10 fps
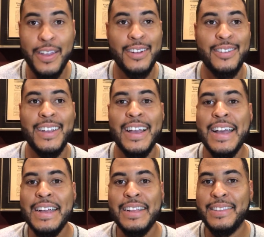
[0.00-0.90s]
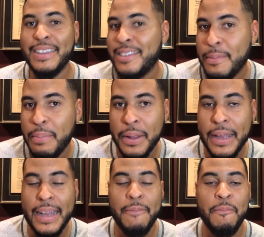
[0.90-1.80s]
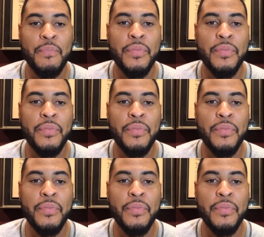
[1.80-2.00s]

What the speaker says: there's discipline.